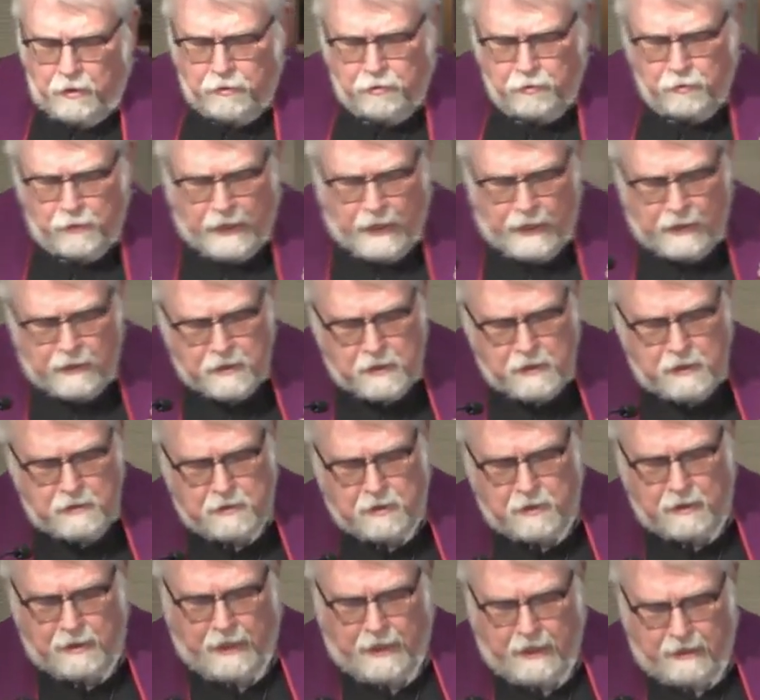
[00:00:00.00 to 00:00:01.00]
Throughout
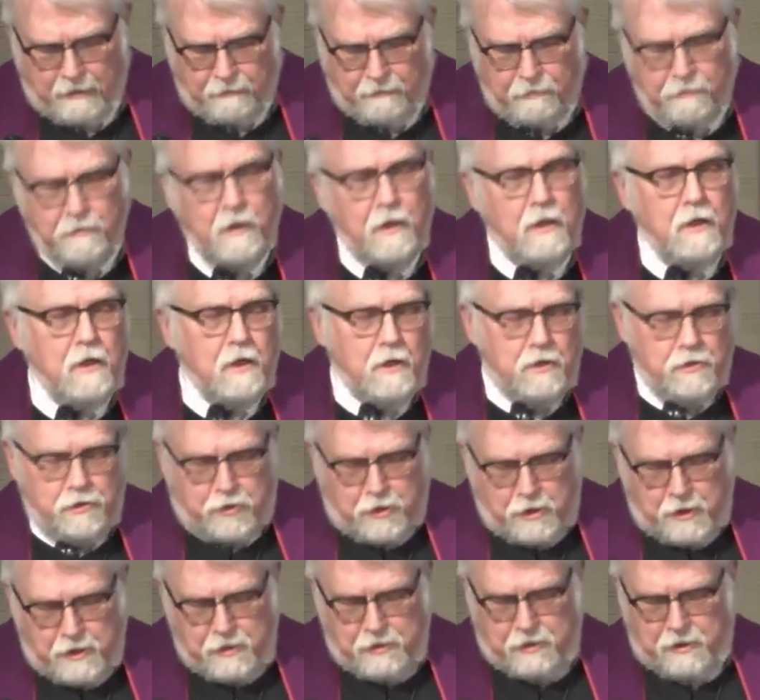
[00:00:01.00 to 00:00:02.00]
his life,
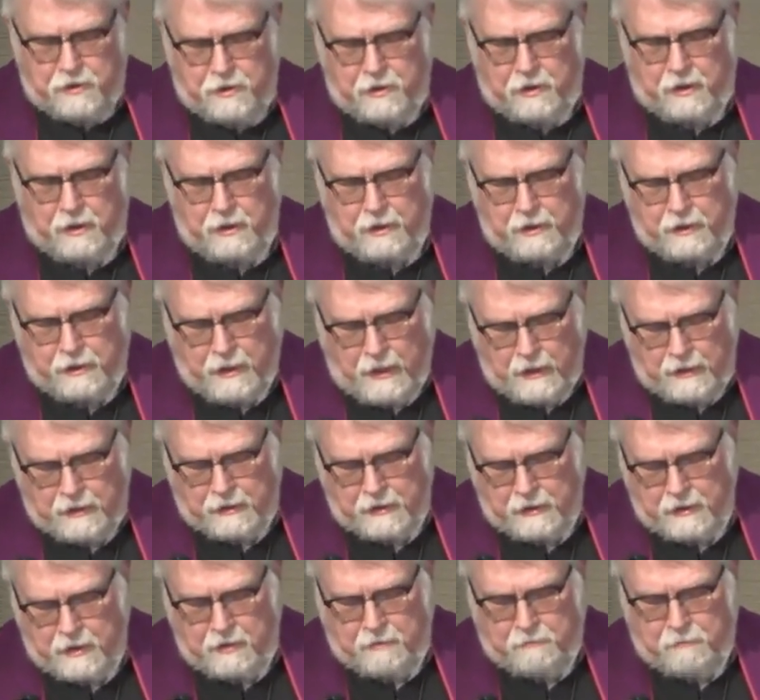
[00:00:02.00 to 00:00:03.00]
Jesus
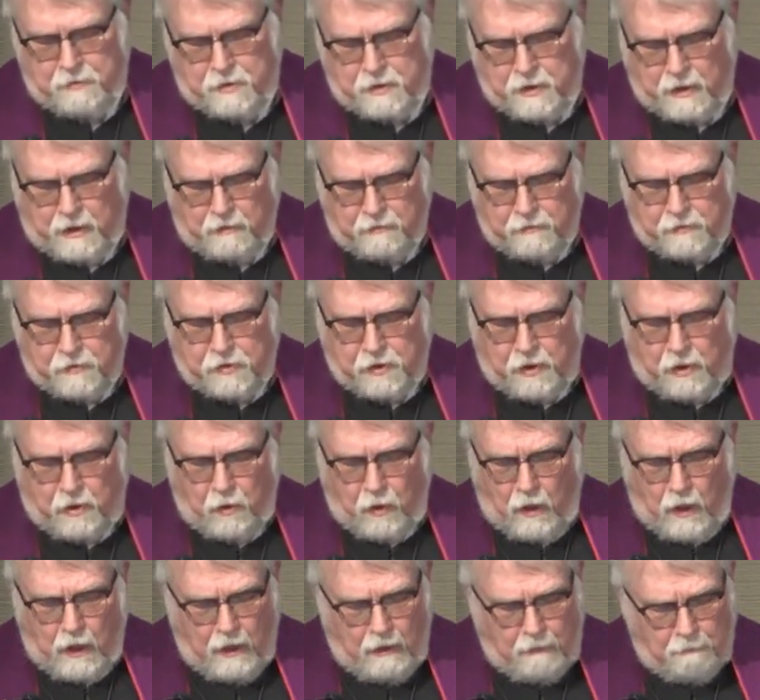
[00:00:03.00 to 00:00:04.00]
conducted himself
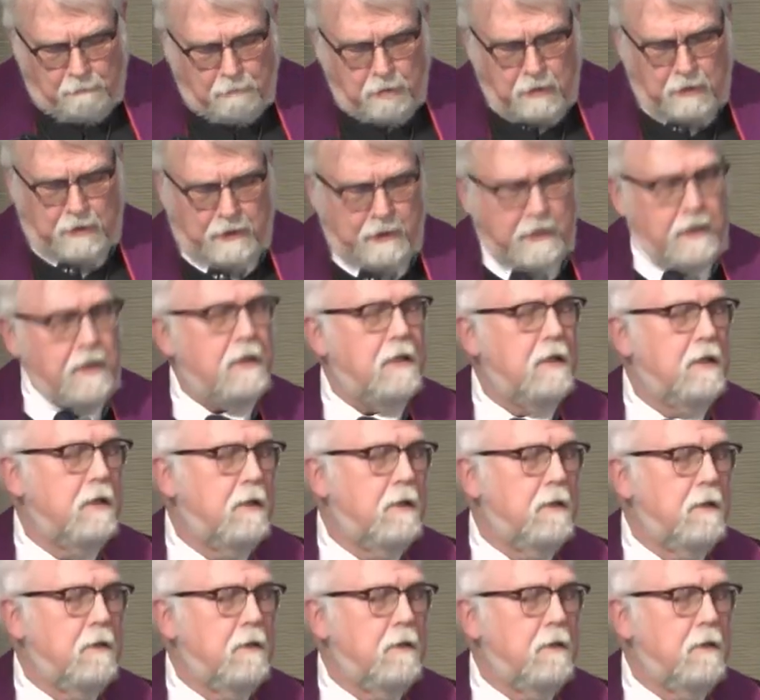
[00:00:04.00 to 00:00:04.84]
so humbly